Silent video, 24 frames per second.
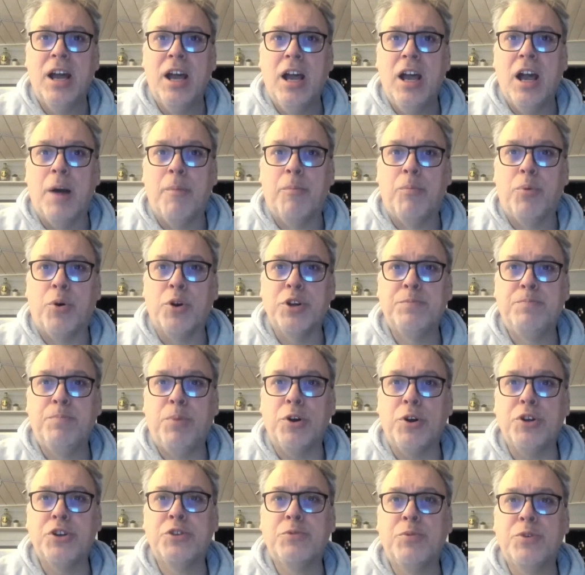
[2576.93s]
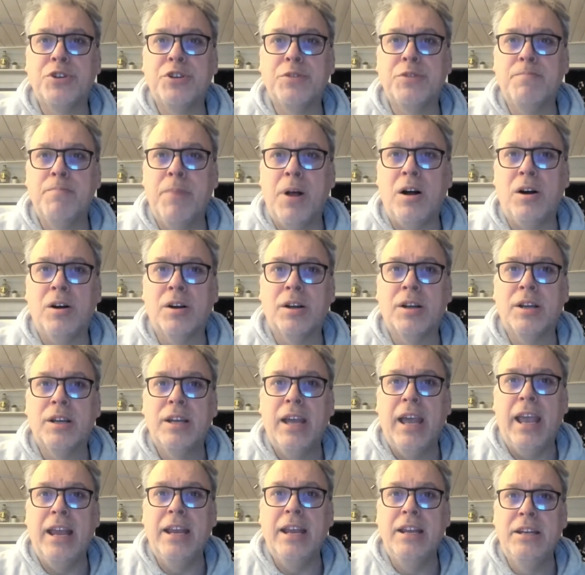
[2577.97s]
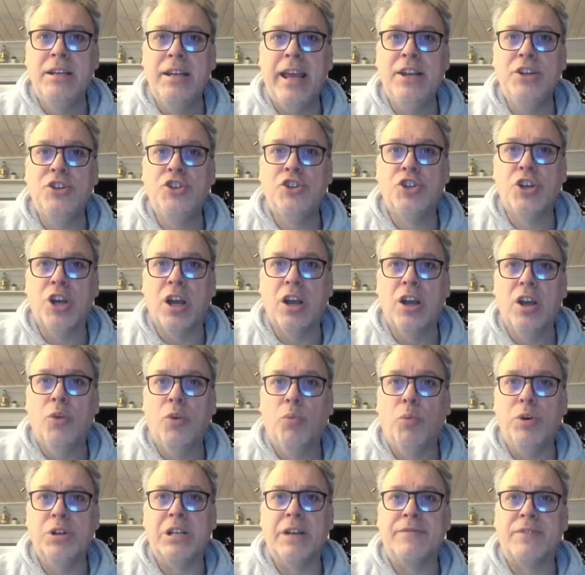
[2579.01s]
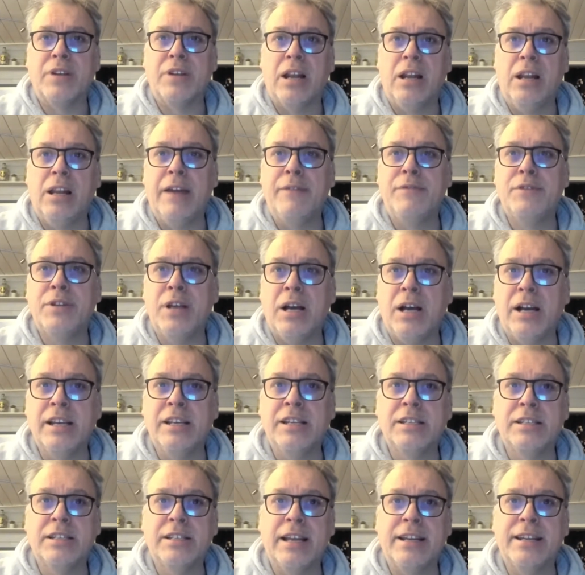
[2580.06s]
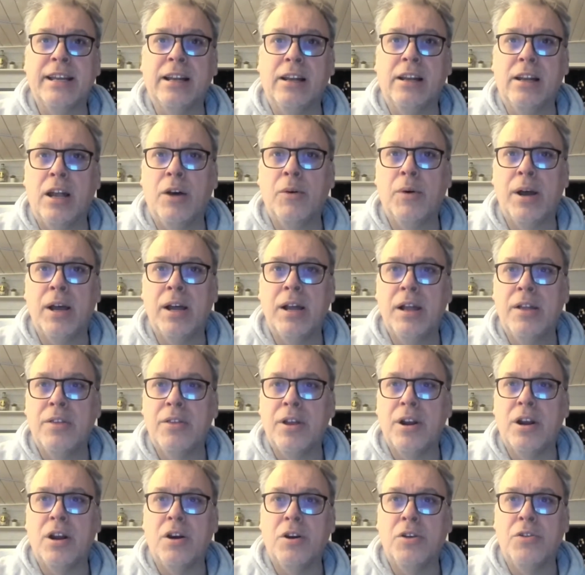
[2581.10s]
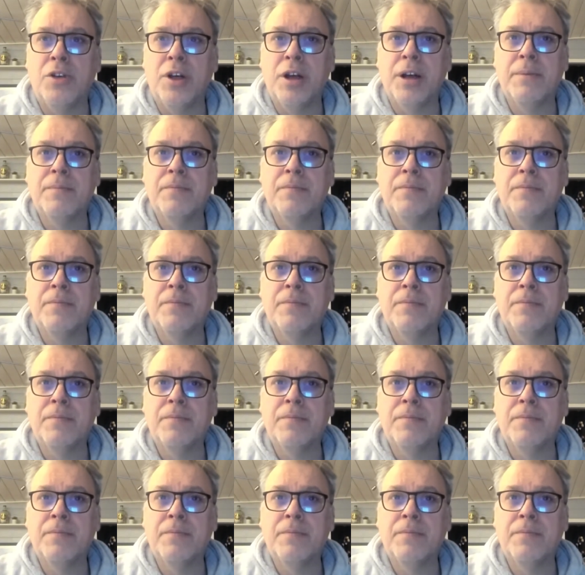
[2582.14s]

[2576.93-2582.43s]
a prosperous mark in nature which left her left eye standing lower than her other,